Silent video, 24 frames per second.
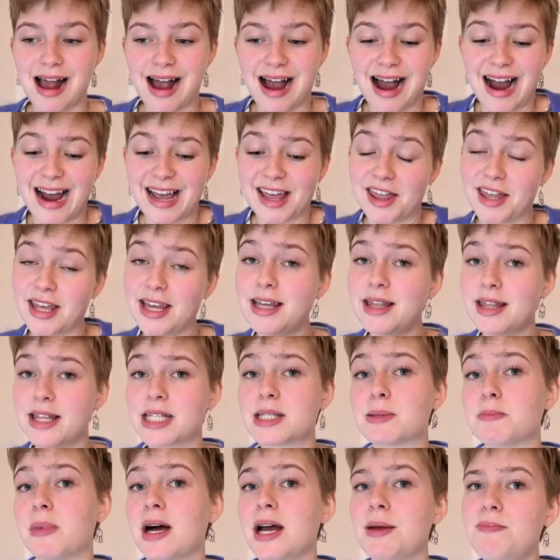I think this
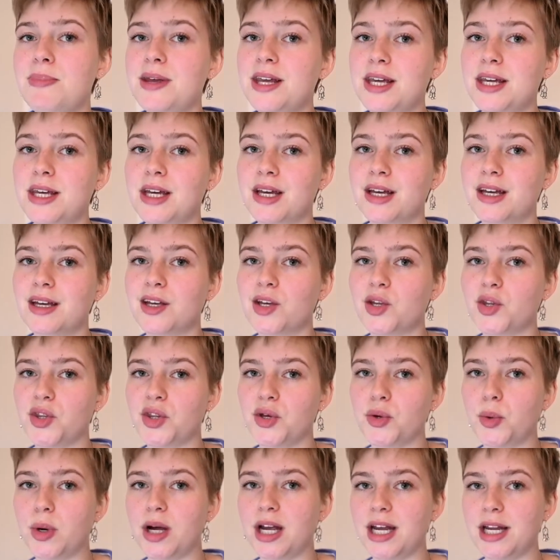might be the
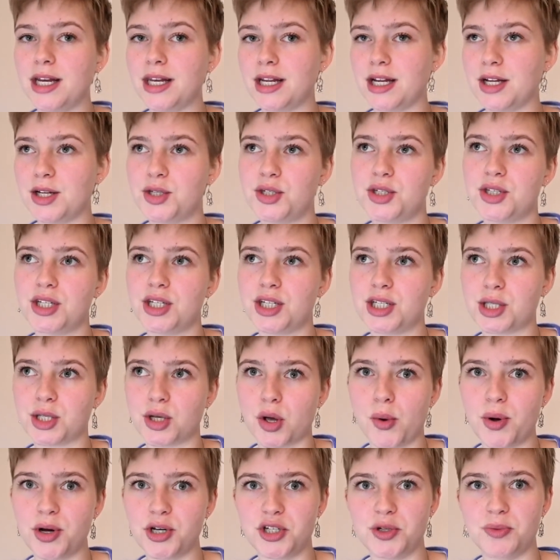way that is
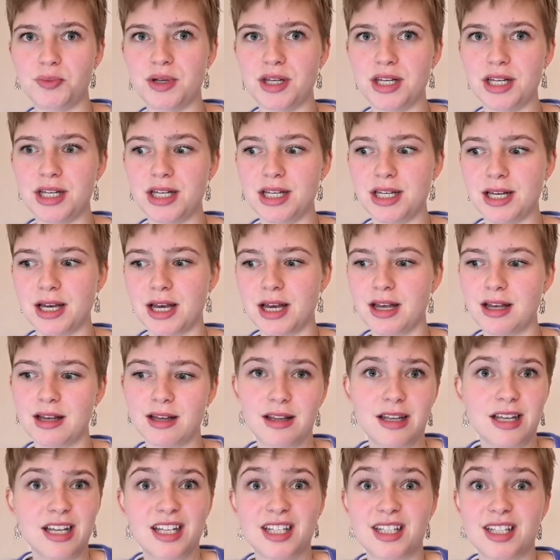going to be
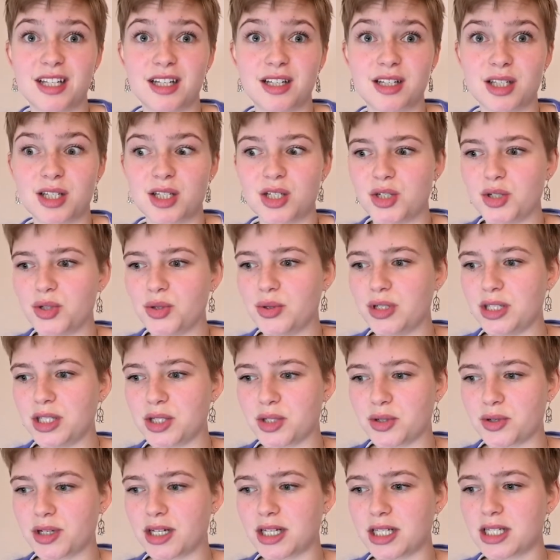the easiest to
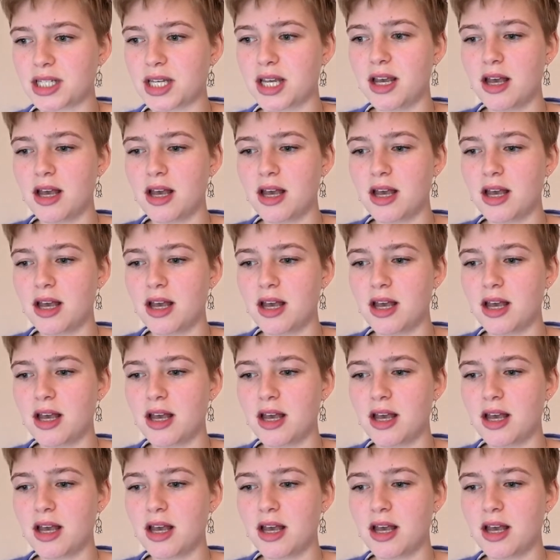insert it.